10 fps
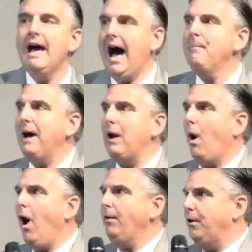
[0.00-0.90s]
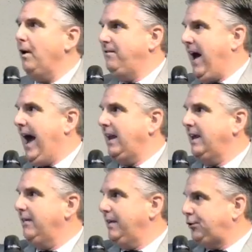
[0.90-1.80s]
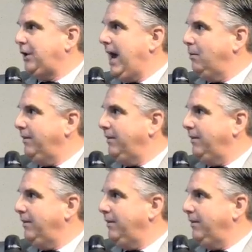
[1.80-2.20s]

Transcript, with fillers: I may walk through a valley of the shadow